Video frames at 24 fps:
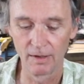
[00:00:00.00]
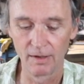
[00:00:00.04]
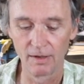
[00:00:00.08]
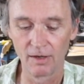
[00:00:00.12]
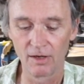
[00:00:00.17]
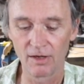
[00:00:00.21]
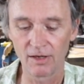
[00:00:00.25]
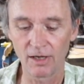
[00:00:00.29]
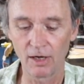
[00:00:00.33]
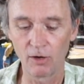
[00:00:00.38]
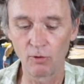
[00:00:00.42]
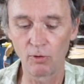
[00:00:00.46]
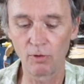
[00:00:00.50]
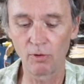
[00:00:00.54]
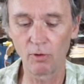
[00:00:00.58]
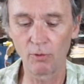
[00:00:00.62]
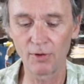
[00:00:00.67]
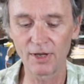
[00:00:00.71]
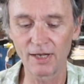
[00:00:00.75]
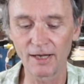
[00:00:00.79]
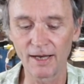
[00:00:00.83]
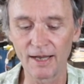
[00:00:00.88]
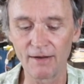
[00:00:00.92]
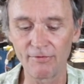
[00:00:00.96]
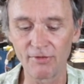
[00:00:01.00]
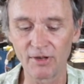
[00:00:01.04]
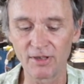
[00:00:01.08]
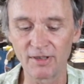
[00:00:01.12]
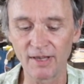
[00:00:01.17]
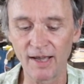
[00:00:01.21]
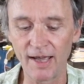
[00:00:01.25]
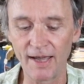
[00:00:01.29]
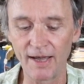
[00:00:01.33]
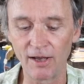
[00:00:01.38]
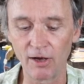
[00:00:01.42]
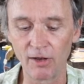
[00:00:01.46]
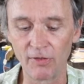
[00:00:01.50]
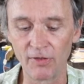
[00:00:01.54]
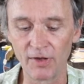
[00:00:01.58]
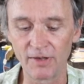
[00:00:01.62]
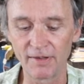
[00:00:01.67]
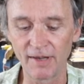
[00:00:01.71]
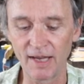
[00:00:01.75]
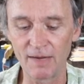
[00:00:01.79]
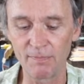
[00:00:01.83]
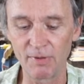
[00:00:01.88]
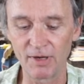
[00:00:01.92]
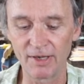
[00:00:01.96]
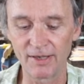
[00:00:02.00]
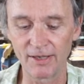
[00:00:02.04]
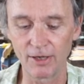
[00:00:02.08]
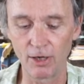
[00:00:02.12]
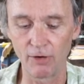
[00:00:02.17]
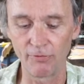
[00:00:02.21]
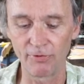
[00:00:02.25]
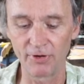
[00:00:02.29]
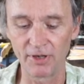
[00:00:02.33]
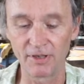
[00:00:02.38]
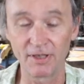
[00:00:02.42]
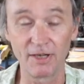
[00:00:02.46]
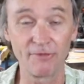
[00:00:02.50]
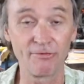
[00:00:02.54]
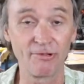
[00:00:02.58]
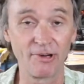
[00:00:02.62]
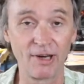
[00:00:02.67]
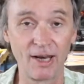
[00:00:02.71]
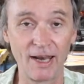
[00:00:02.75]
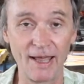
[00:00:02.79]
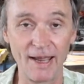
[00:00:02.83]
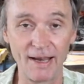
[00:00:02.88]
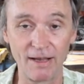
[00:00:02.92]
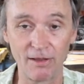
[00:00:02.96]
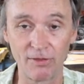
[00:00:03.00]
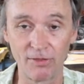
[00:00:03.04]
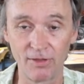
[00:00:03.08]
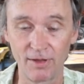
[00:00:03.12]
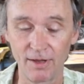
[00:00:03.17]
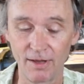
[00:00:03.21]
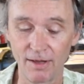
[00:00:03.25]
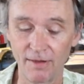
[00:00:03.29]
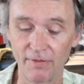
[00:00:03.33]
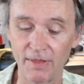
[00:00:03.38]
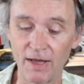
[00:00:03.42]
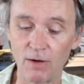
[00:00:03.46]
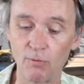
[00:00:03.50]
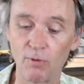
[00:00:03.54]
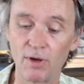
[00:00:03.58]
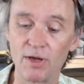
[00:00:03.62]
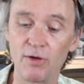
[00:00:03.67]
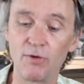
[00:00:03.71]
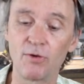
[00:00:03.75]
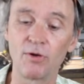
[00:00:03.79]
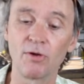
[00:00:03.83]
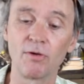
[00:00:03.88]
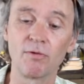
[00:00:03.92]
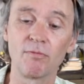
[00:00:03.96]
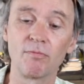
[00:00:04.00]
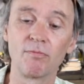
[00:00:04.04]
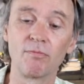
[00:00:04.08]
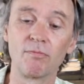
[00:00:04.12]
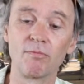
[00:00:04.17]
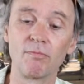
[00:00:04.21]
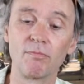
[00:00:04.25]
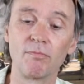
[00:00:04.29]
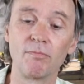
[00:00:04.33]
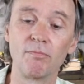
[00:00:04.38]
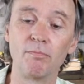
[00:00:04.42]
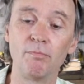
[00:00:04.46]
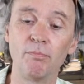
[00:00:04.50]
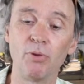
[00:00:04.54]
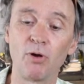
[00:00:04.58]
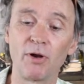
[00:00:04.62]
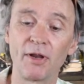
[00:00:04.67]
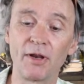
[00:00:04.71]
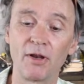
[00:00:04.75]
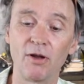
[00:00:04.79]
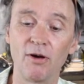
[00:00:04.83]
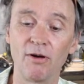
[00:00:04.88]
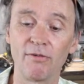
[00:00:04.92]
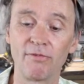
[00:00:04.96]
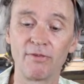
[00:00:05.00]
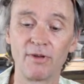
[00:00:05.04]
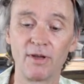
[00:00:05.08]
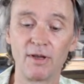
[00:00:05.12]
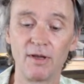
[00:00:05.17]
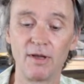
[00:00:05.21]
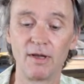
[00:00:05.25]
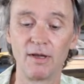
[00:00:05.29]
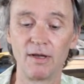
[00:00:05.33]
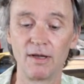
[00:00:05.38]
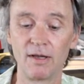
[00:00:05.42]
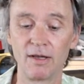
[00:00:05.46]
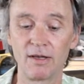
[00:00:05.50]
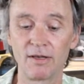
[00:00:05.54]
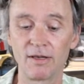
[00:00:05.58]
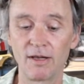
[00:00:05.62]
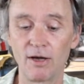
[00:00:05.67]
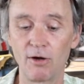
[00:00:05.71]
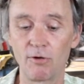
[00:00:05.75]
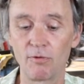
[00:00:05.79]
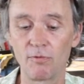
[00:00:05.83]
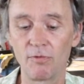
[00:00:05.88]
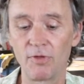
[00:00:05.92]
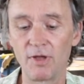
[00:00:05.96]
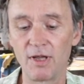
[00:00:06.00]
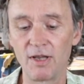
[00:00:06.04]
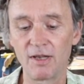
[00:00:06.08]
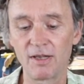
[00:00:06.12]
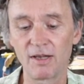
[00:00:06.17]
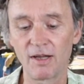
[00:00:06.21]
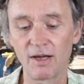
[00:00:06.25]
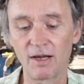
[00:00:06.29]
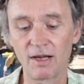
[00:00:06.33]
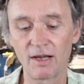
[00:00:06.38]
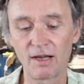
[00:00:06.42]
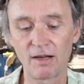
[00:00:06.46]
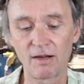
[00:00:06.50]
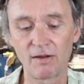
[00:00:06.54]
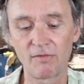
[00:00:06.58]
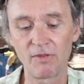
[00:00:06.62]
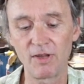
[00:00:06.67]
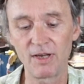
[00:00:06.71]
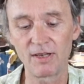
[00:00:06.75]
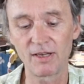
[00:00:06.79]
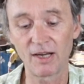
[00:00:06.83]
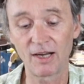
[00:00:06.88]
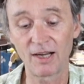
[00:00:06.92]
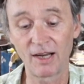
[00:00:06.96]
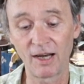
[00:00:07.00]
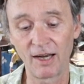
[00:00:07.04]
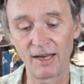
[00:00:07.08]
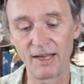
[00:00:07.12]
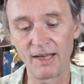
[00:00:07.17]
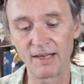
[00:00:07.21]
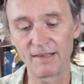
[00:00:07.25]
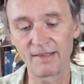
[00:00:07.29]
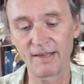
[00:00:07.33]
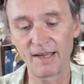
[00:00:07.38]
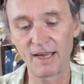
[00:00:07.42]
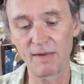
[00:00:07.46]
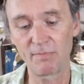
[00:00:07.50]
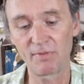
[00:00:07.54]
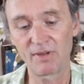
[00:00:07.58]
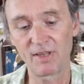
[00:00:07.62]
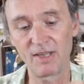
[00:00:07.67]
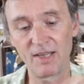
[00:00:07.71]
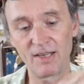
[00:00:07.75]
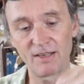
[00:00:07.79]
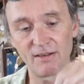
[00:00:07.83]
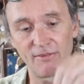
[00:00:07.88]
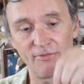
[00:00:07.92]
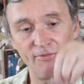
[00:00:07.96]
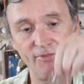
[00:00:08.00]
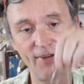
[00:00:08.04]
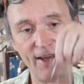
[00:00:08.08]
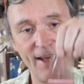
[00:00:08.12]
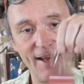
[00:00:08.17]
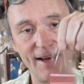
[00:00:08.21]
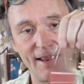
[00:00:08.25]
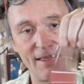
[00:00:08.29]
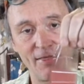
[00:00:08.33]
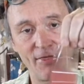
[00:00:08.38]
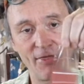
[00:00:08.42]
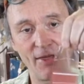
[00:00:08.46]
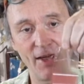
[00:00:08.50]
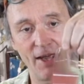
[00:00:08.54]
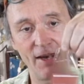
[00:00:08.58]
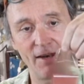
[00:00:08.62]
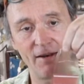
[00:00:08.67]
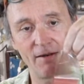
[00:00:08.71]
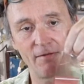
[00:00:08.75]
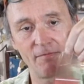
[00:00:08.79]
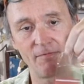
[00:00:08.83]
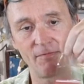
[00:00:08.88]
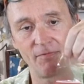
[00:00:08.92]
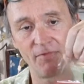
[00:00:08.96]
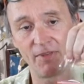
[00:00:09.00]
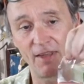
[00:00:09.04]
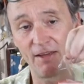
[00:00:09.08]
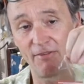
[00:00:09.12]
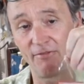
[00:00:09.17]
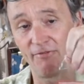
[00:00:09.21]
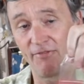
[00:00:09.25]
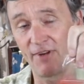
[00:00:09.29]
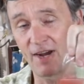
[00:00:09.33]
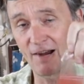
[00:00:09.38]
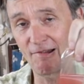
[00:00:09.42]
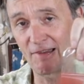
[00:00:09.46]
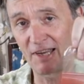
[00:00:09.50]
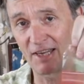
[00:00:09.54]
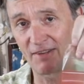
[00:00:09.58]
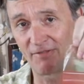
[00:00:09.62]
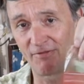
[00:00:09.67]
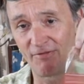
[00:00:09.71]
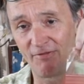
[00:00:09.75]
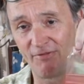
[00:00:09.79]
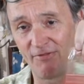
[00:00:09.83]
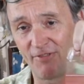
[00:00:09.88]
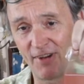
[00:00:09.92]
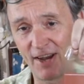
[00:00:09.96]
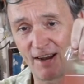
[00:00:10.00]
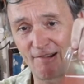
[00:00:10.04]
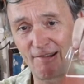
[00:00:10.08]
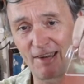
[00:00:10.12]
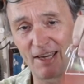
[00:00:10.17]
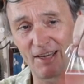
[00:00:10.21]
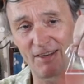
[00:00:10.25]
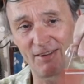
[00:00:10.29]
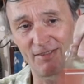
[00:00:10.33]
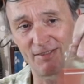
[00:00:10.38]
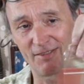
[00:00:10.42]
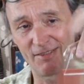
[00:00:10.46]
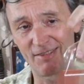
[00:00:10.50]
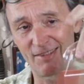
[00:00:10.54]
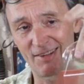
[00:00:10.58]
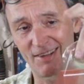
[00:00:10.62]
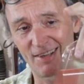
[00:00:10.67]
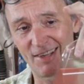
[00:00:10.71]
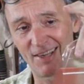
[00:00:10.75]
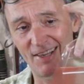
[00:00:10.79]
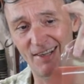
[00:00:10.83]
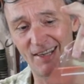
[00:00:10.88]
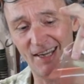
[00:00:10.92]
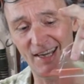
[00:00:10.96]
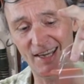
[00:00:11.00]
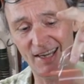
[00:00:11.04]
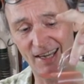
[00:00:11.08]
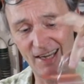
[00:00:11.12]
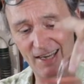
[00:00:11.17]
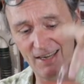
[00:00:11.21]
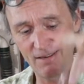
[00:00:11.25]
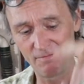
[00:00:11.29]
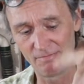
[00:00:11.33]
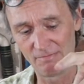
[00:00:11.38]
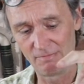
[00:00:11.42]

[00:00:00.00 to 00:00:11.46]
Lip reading: So always leave the tail and the tape itself at a different length, that way you can pull it off. So these are clear tapes. These are fairly thin. They're very, very sticky.